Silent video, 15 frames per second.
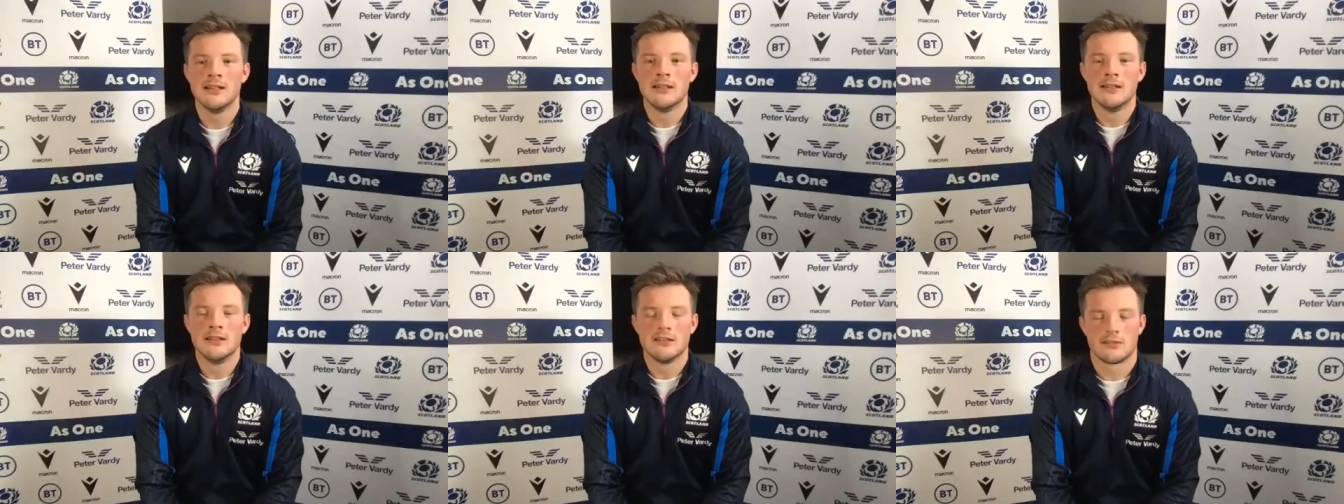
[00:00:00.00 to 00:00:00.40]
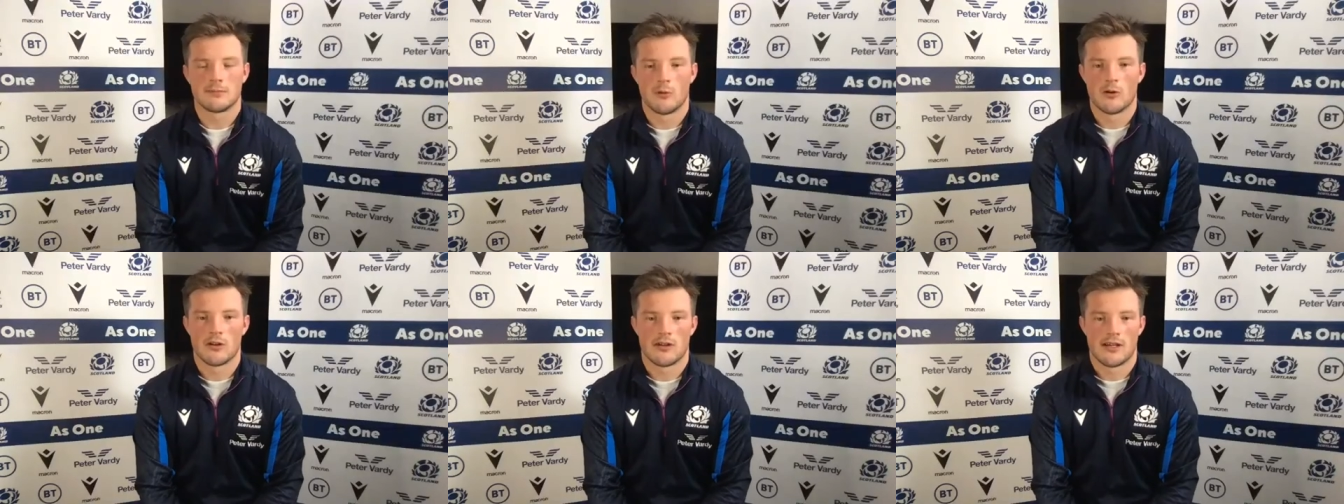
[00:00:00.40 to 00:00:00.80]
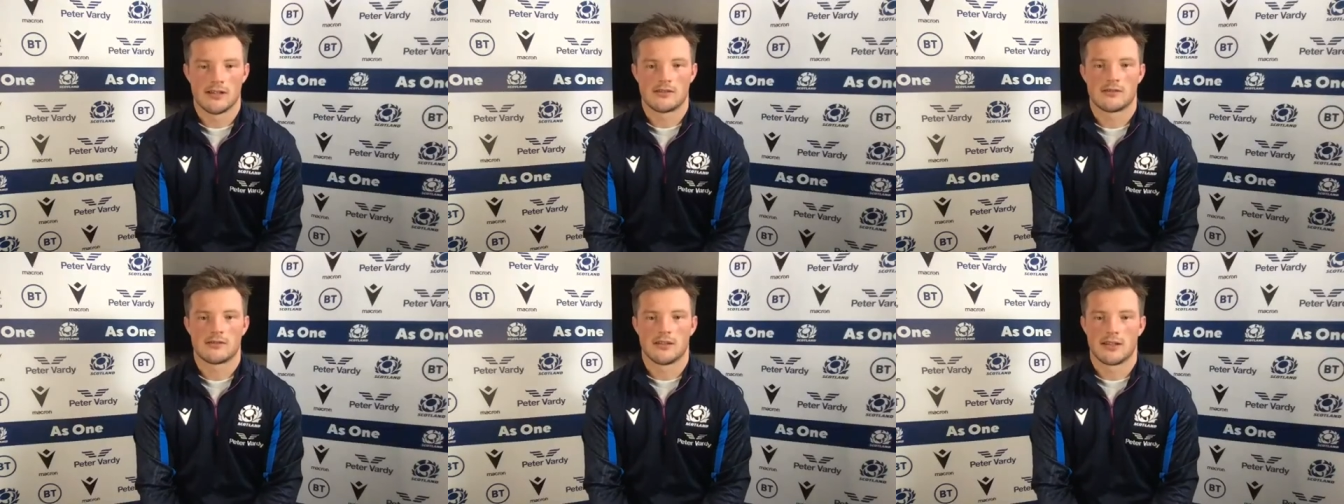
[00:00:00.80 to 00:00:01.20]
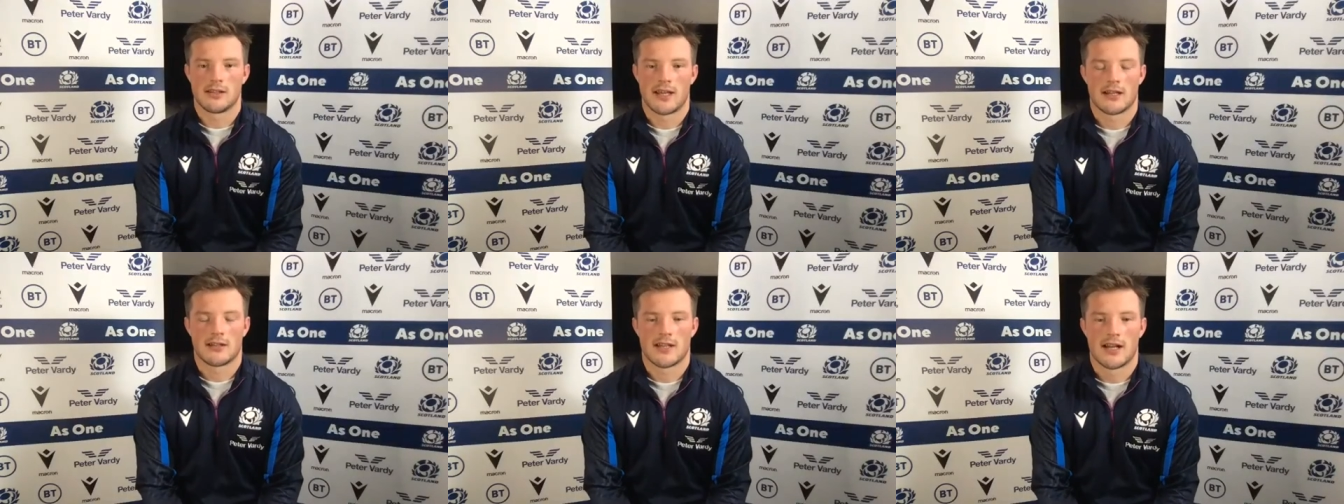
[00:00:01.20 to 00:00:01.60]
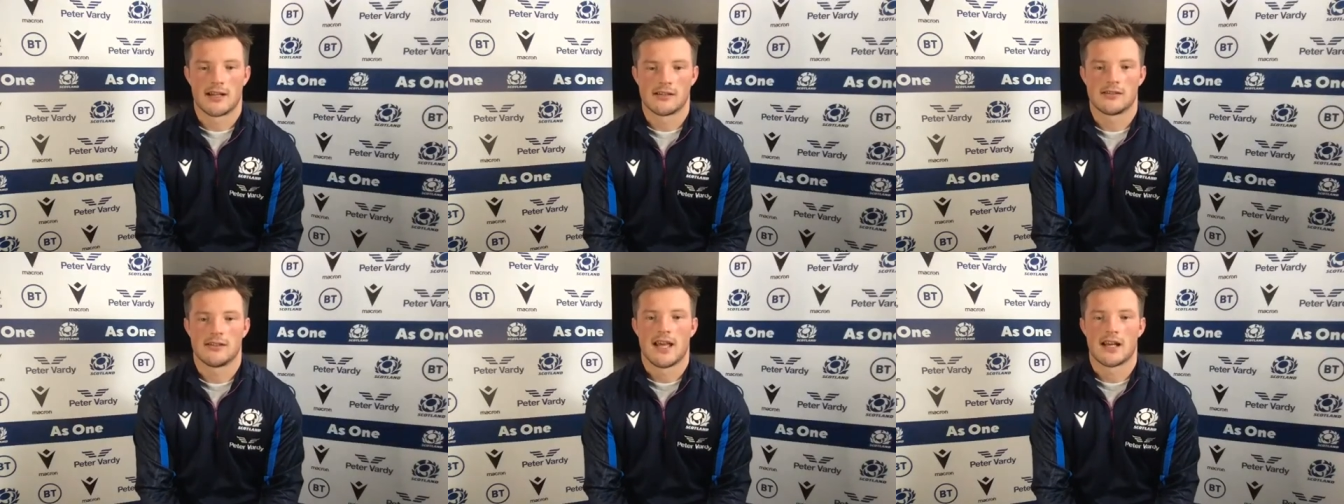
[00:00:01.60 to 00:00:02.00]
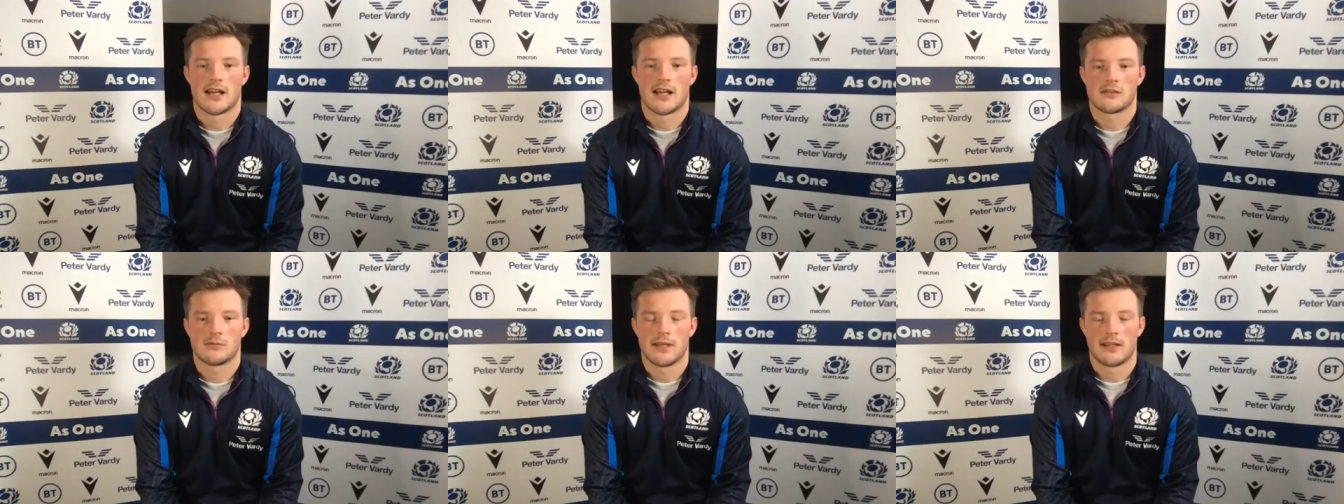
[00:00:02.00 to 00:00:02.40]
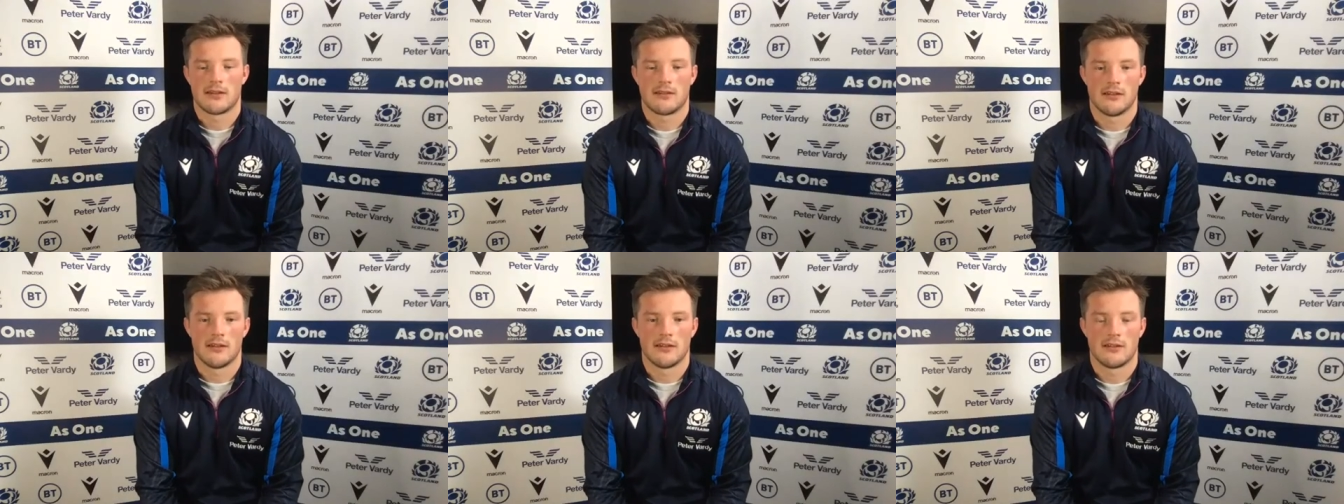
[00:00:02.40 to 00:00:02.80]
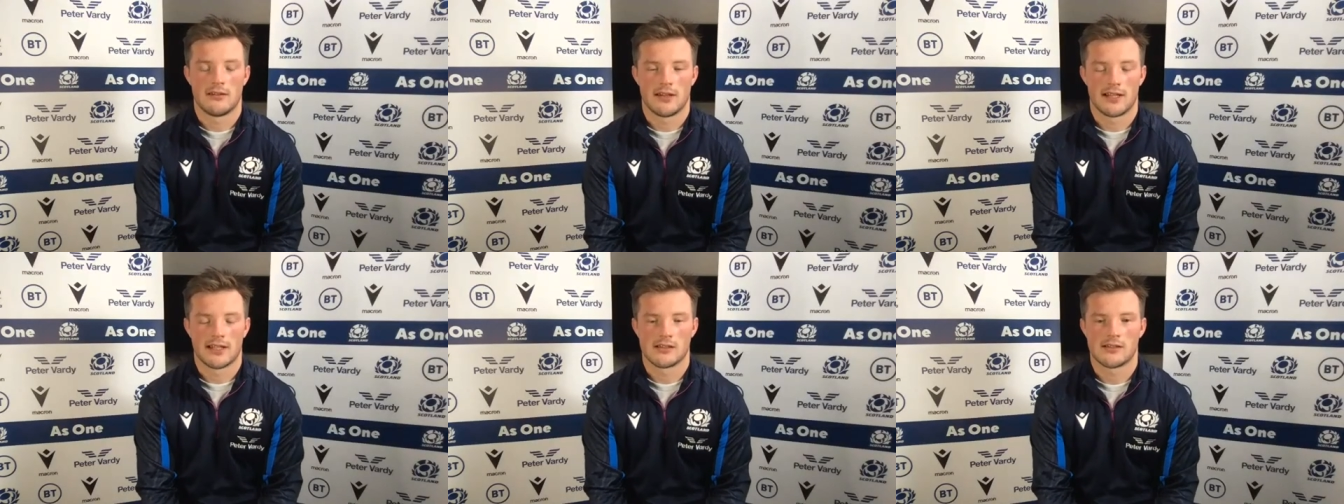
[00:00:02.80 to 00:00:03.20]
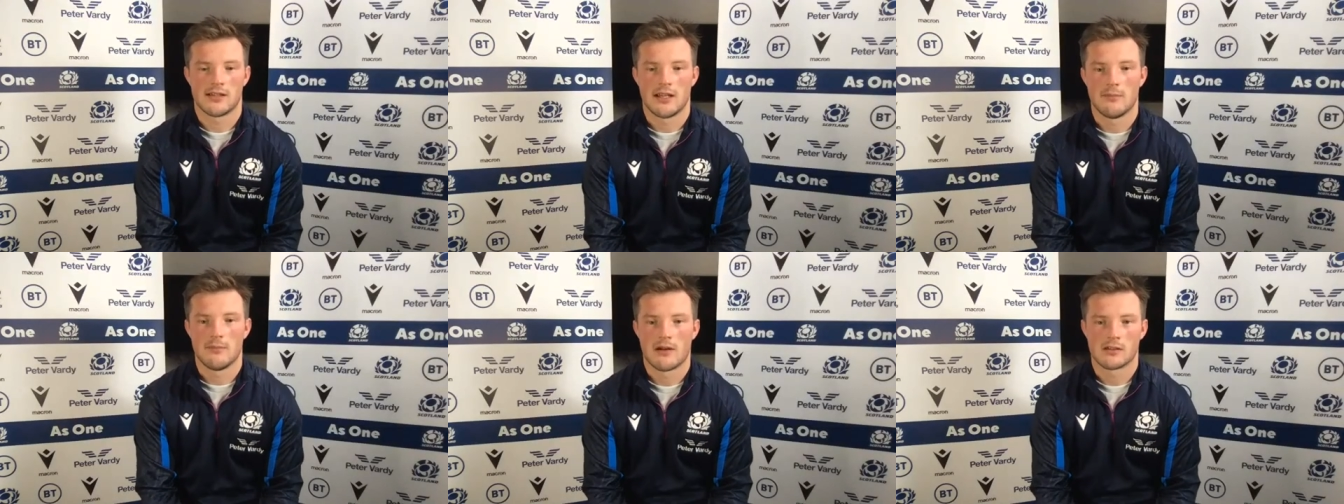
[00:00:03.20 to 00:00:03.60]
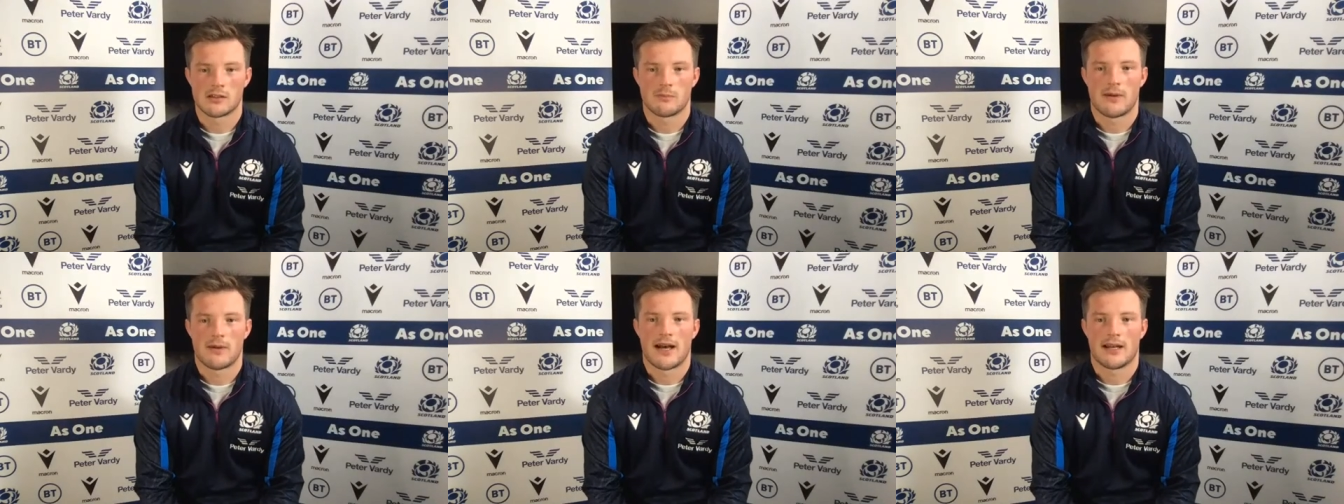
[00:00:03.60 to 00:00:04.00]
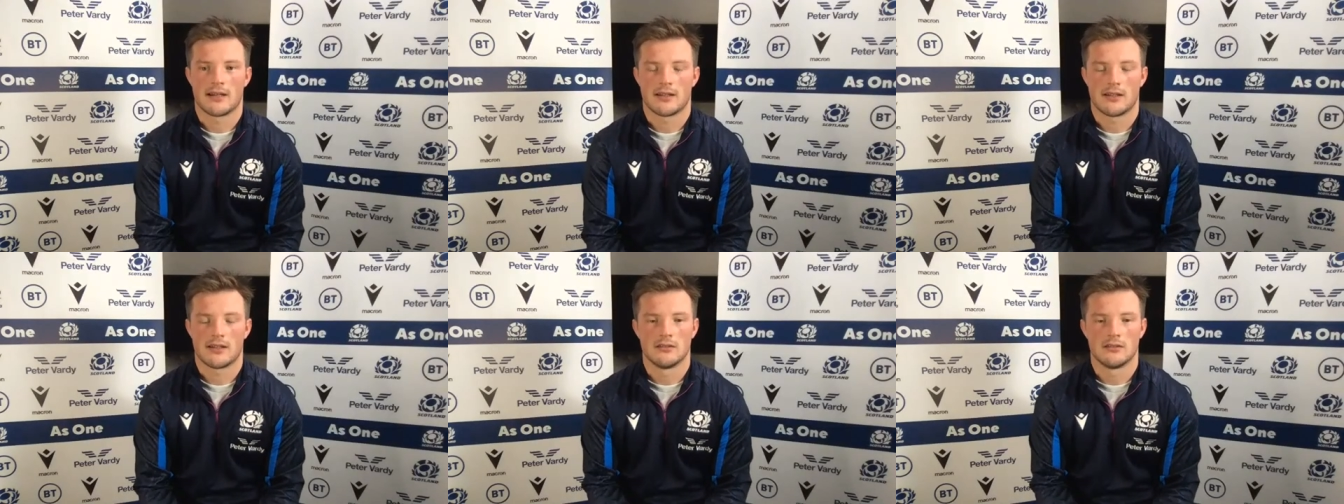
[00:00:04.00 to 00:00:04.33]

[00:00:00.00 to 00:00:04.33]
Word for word: sport is you get a chance the next week to, to like you say, bounce back.